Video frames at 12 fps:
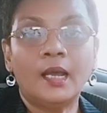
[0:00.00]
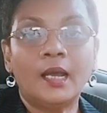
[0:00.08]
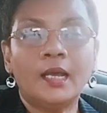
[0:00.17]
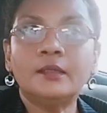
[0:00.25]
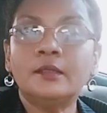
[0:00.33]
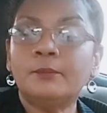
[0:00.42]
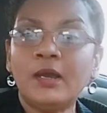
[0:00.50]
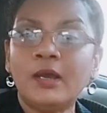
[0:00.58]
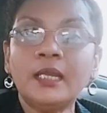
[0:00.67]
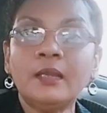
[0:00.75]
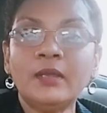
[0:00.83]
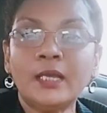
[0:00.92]
And the
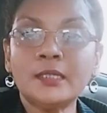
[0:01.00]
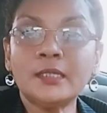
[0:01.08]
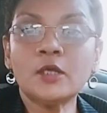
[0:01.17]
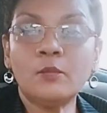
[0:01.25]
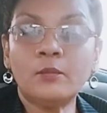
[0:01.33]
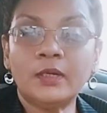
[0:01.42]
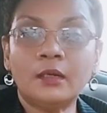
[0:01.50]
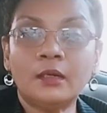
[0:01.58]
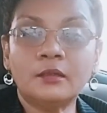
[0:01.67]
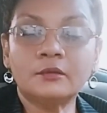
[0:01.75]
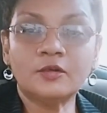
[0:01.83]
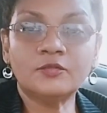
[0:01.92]
pandemic has humbled a
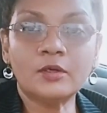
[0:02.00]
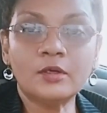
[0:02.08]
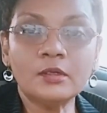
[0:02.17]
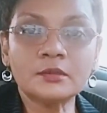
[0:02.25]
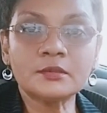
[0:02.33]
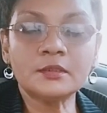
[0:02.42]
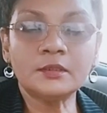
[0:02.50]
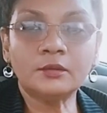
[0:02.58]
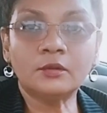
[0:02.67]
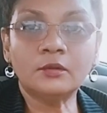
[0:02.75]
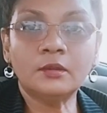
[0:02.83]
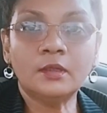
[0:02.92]
lot of us, you
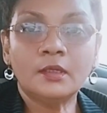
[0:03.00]
know.